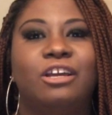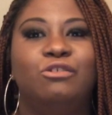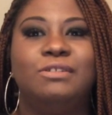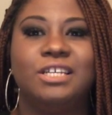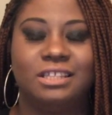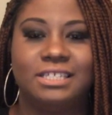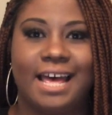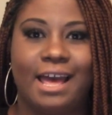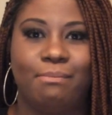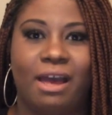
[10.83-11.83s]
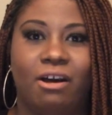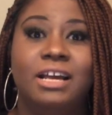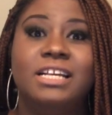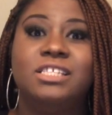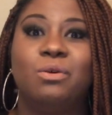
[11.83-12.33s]
that you took the time
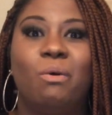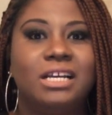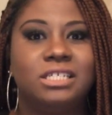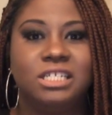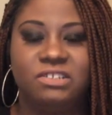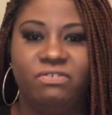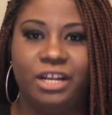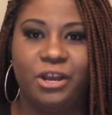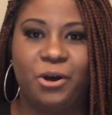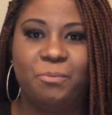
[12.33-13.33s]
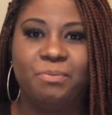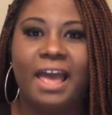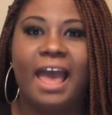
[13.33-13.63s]
out to watch this video.